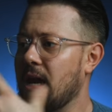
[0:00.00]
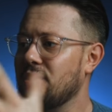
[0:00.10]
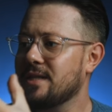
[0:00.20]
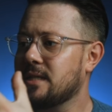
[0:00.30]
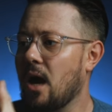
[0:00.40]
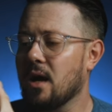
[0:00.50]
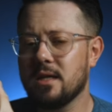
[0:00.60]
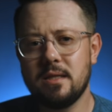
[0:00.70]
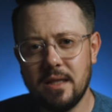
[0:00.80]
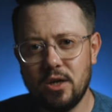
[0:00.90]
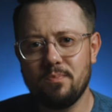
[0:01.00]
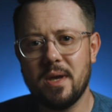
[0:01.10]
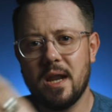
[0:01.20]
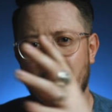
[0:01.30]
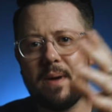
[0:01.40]
Now let's talk a little
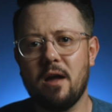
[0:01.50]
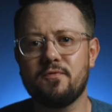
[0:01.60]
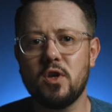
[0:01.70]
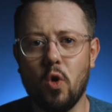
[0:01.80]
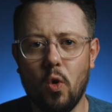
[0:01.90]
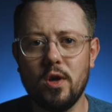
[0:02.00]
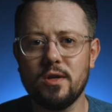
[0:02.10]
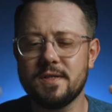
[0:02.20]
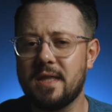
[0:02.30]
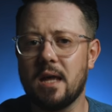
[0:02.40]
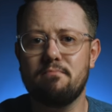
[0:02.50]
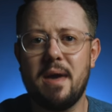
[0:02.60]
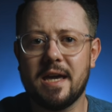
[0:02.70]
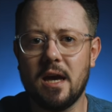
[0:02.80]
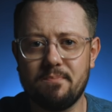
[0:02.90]
bit about the oils that
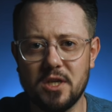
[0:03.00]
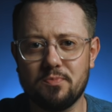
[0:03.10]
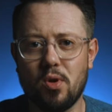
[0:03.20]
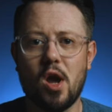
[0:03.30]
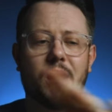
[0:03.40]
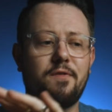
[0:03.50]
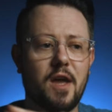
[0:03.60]
make up this product.